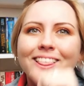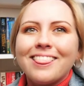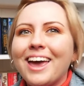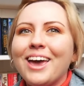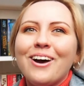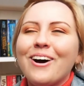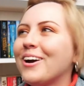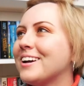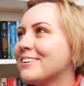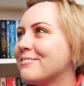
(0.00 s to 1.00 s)
There you
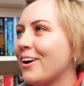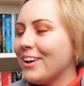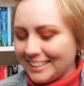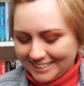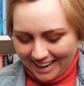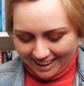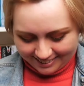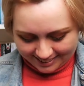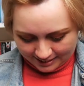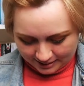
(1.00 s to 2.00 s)
go, focus now.
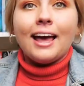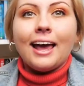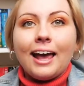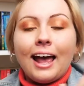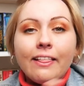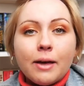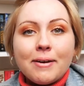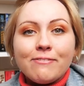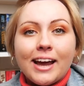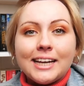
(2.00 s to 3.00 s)
And that,
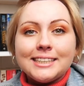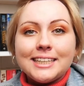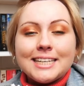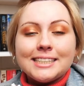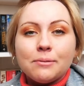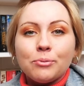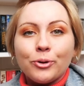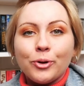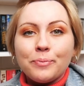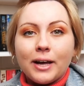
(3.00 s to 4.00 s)
my friends, is the
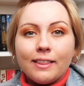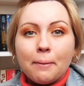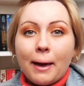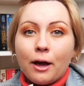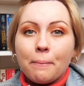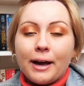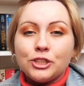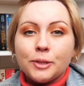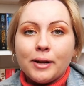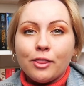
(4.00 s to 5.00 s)
Bloom Monthly Mail by
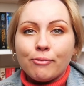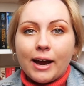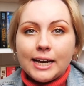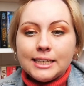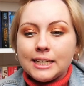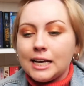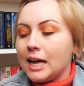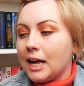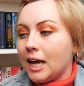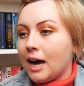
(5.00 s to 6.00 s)
Trim and Thread.
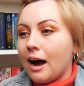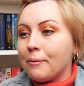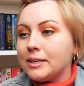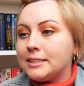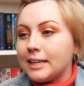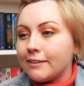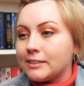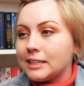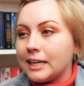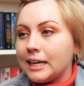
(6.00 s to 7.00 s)
I would
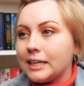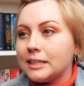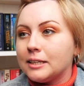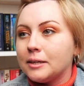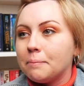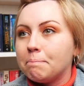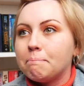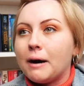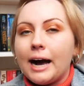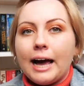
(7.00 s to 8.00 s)
definitely
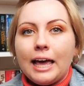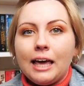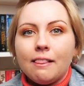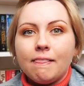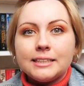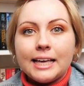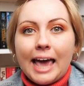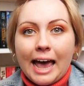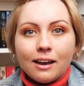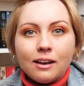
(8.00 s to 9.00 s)
buy this
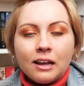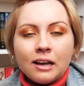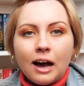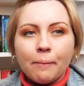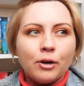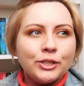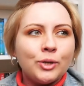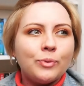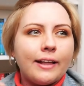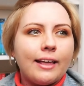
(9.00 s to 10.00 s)
again. I'm not
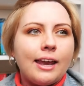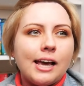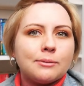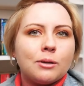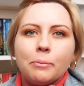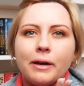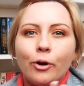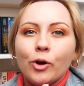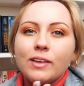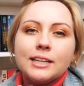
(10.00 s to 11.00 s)
sure when their next one will be.
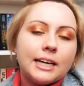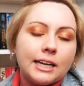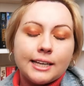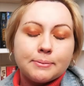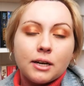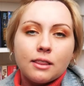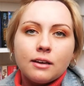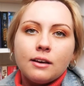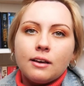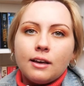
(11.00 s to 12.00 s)
Hopefully it's like next month.
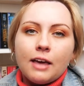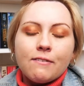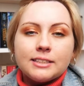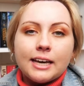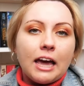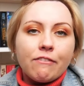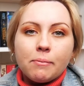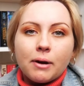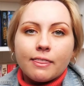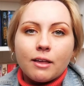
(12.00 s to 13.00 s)
If it's like every
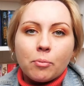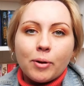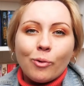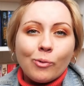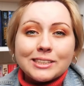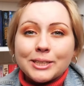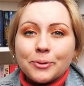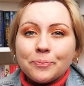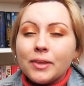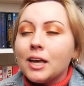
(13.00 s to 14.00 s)
month, that would be
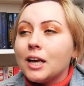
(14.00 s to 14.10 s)
awesome.